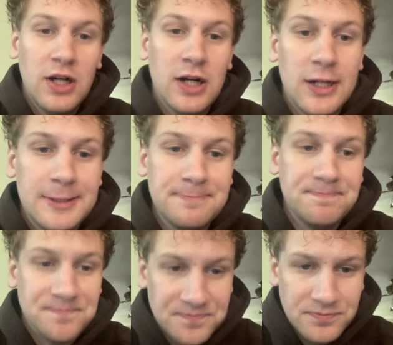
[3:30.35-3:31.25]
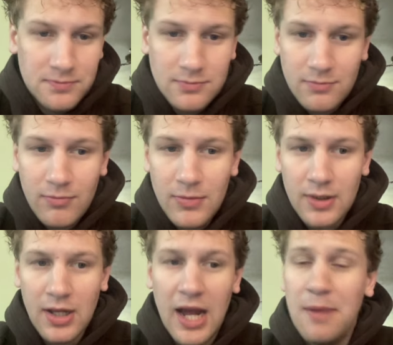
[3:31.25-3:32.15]
I'm
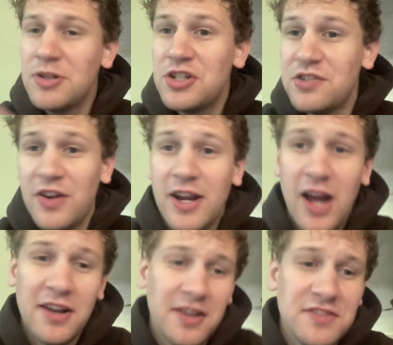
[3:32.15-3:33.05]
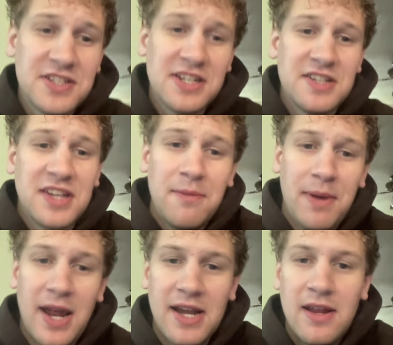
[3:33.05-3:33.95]
a Chiefs fan. I'd love to see us get
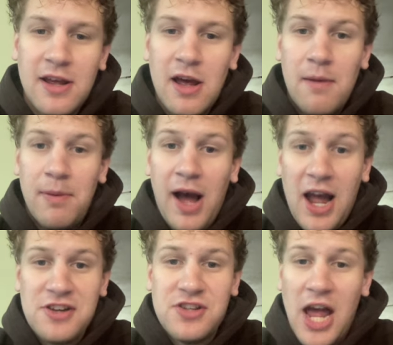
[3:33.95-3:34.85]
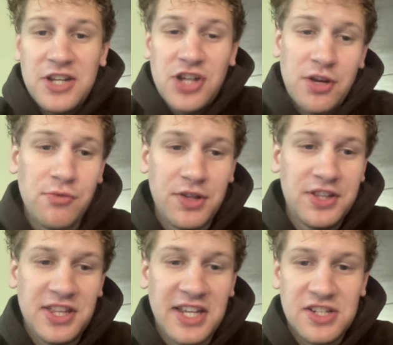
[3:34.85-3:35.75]
Bain, but I genuinely
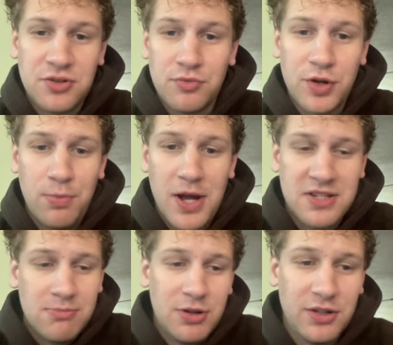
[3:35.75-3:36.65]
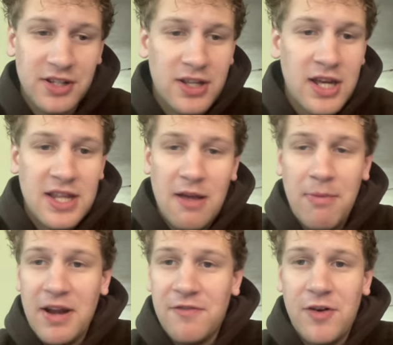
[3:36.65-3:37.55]
think it's a real possibility that
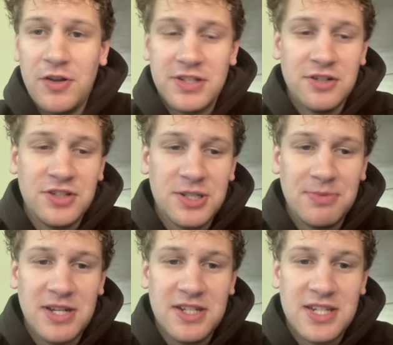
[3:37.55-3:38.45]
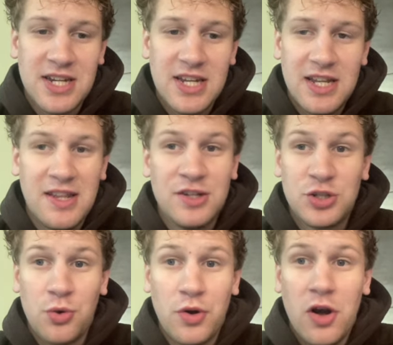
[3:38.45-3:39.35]
Bain falls here, just because his
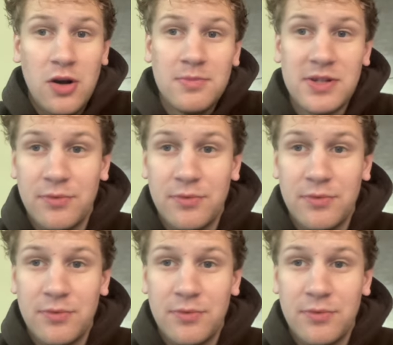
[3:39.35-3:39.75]
short arms.